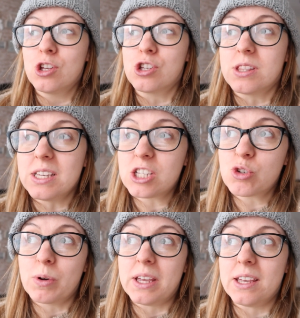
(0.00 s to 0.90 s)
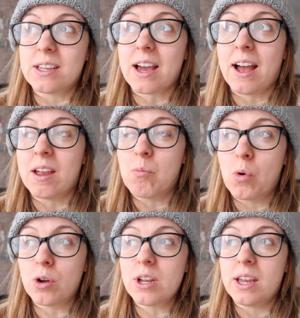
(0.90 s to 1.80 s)
So this week I
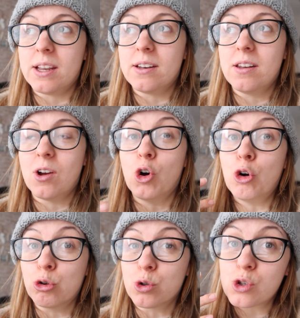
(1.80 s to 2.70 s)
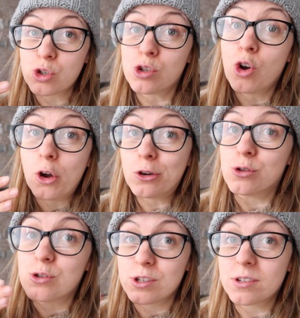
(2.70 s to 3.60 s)
am wanting us,
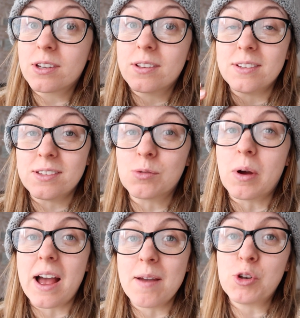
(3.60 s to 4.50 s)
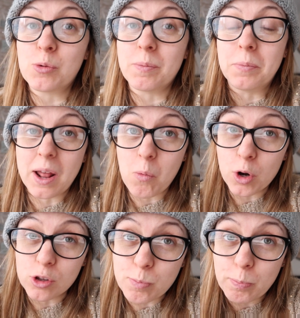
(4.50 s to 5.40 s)
us, this is what I'm doing, but I
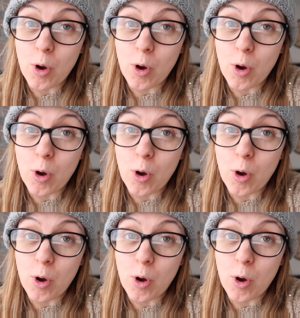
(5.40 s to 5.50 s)
want us